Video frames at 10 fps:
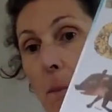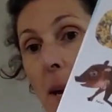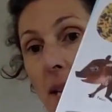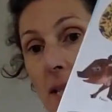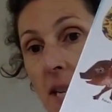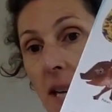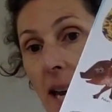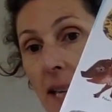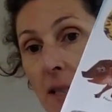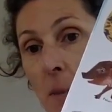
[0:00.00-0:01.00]
amazing
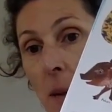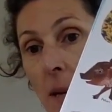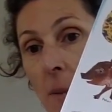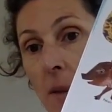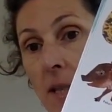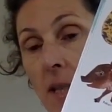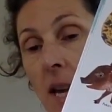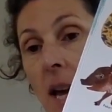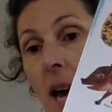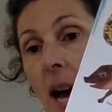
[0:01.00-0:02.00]
end papers
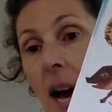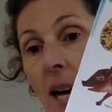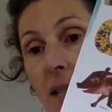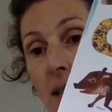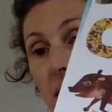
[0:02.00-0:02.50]
and